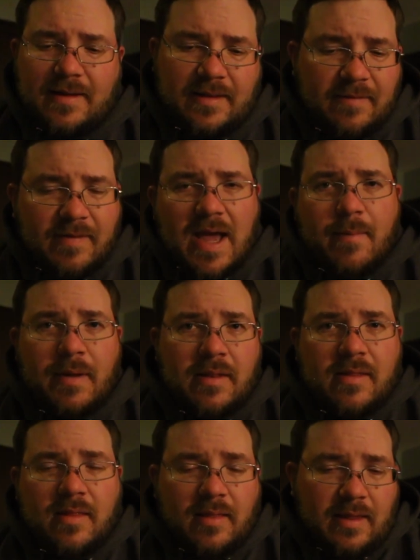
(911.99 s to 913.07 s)
leave a
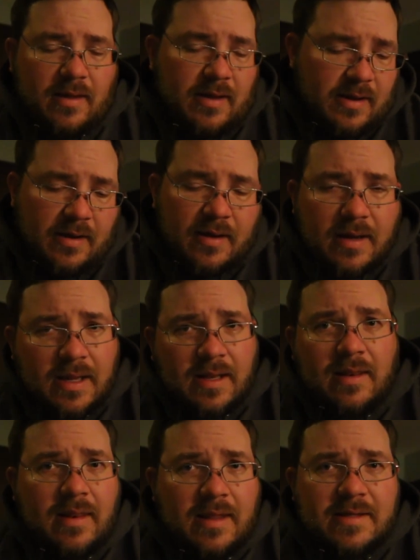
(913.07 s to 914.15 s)
comment in, uh,
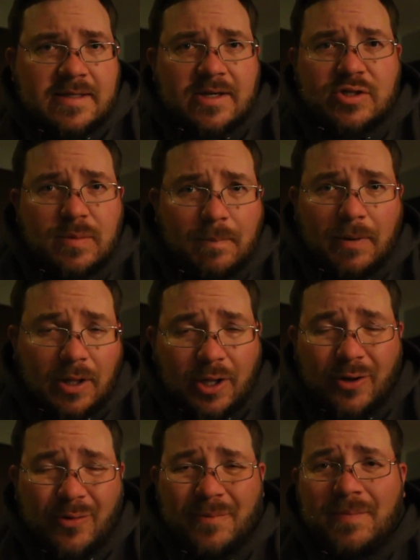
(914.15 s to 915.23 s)
in the section
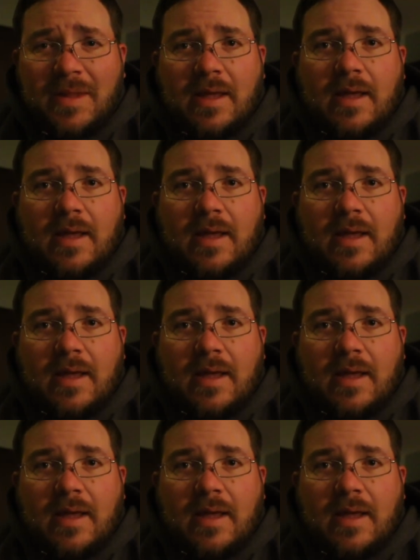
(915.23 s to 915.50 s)
below.